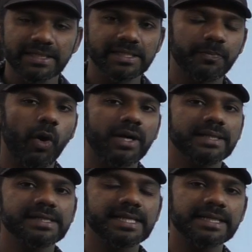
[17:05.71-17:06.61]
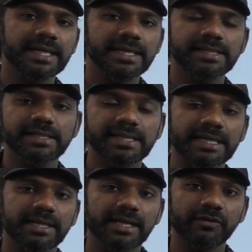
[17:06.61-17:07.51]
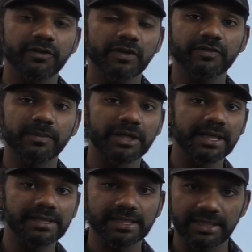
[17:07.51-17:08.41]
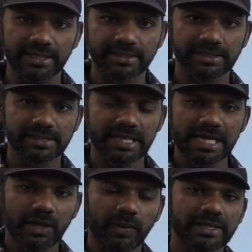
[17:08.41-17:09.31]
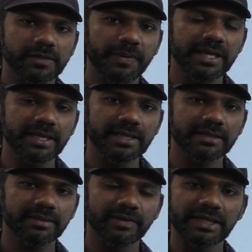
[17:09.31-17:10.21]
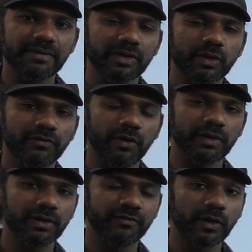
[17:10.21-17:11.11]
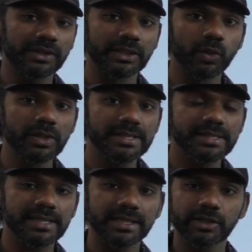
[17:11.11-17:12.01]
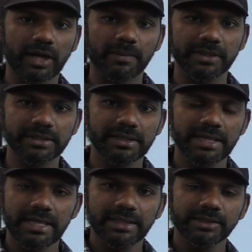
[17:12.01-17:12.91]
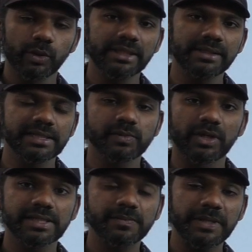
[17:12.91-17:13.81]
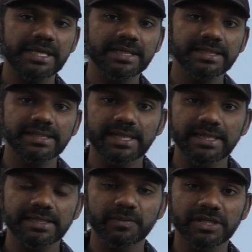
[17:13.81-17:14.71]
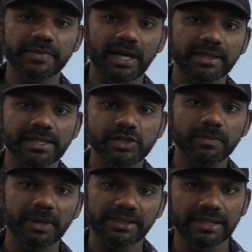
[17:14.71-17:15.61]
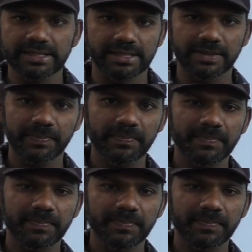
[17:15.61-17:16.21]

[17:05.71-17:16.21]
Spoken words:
Spoken syntax is entirely different from written syntax. While speaking, we'll never follow the rules in grammar. The only thing is what a speaker says must be understood by the listener.